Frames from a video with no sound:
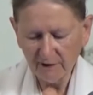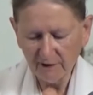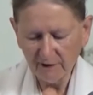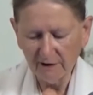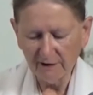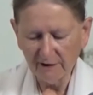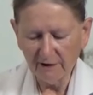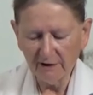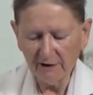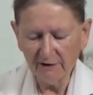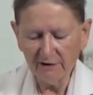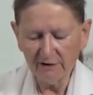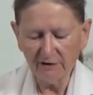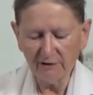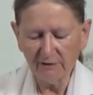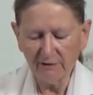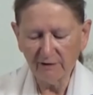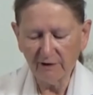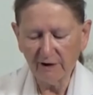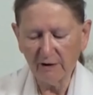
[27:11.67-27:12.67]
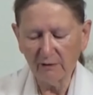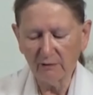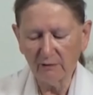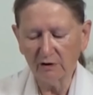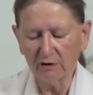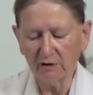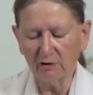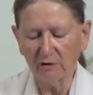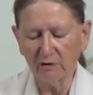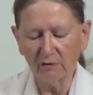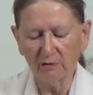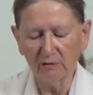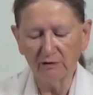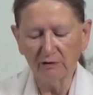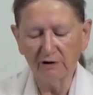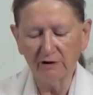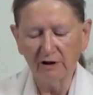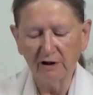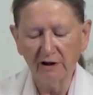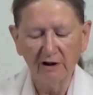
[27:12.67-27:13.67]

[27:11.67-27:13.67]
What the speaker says: And there is a flower called